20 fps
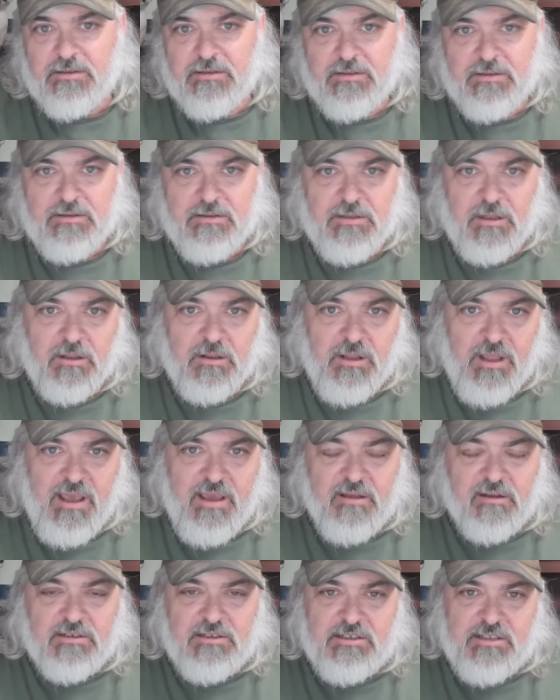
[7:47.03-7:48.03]
the
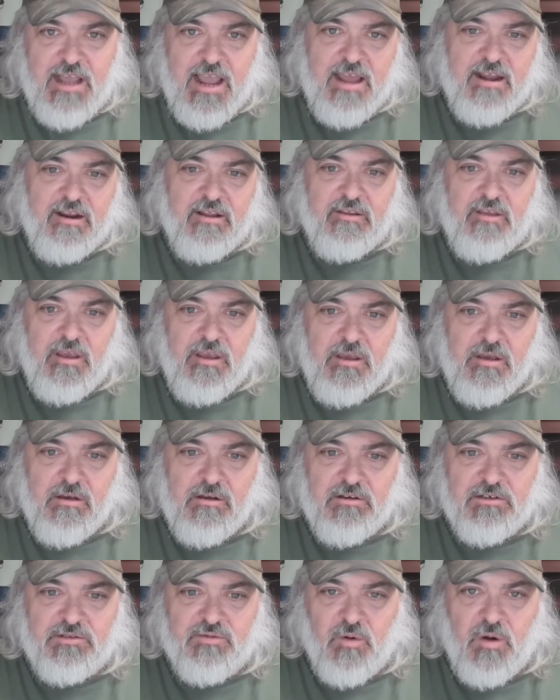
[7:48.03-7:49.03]
legal standing to
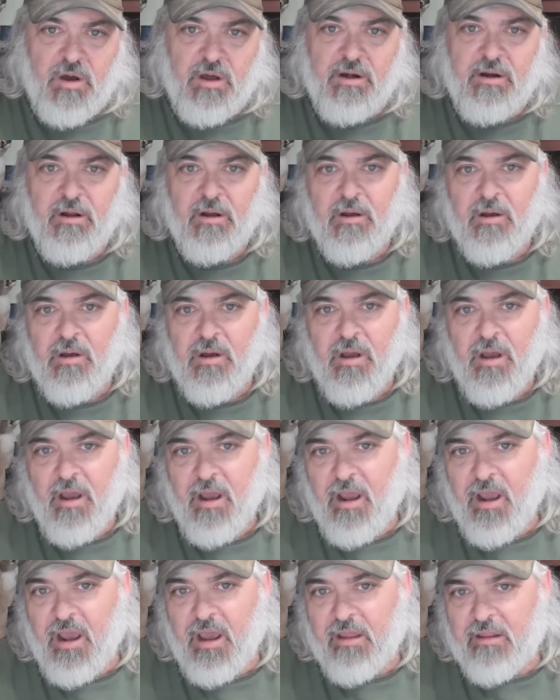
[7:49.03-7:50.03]
use one,
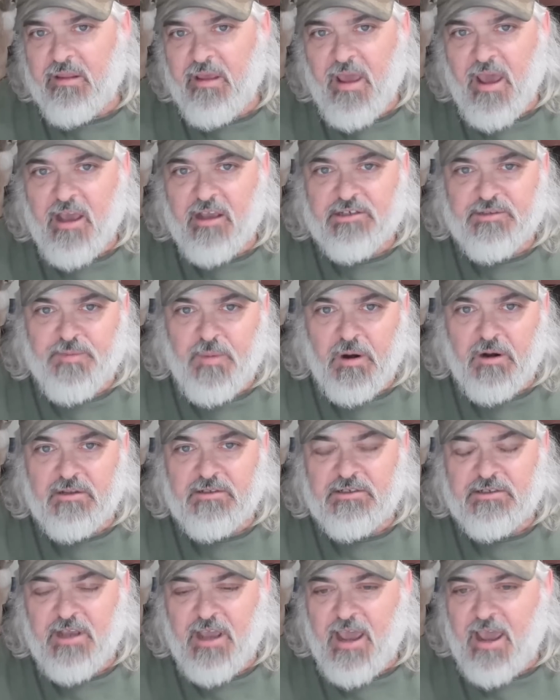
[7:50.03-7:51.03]
and the experts
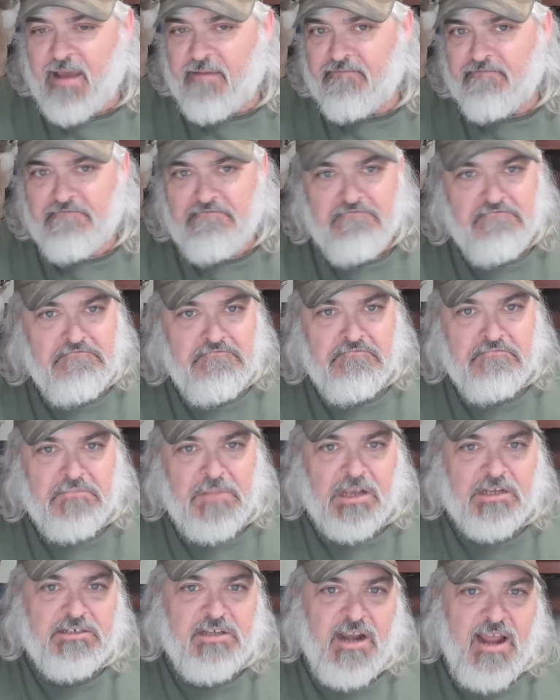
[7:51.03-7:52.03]
saying,
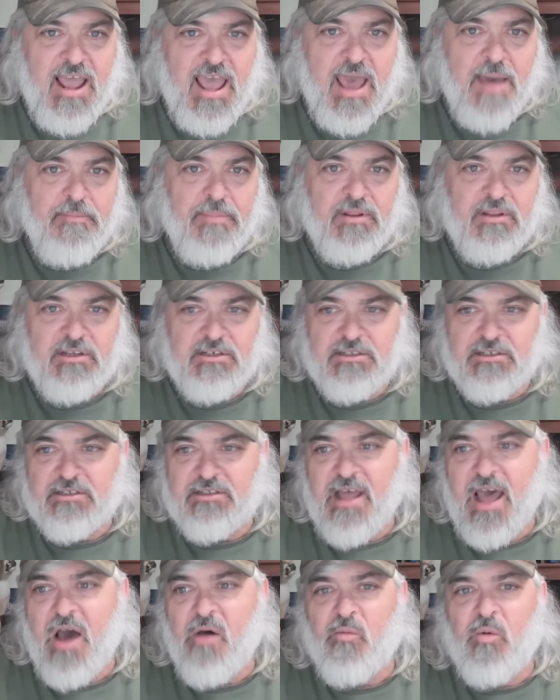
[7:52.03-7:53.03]
doesn't happen. This is
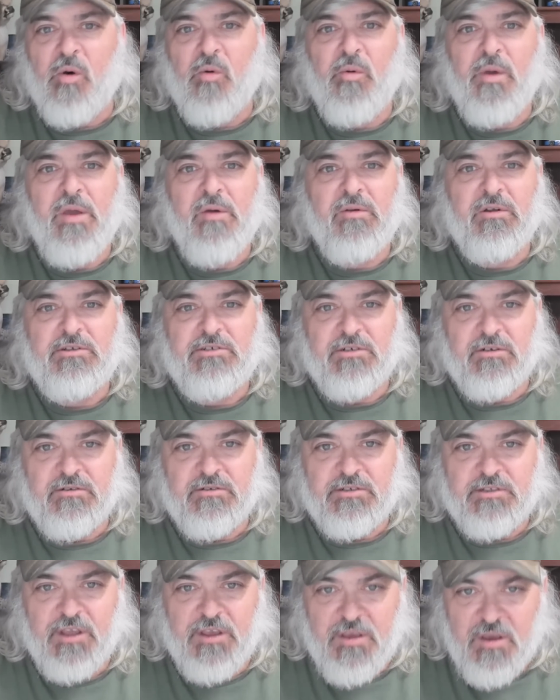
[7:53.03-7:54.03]
not what we would choose
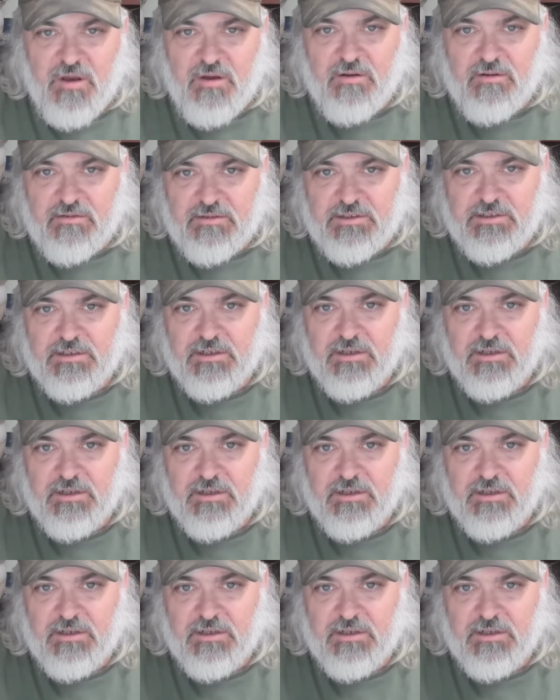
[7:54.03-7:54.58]
to use.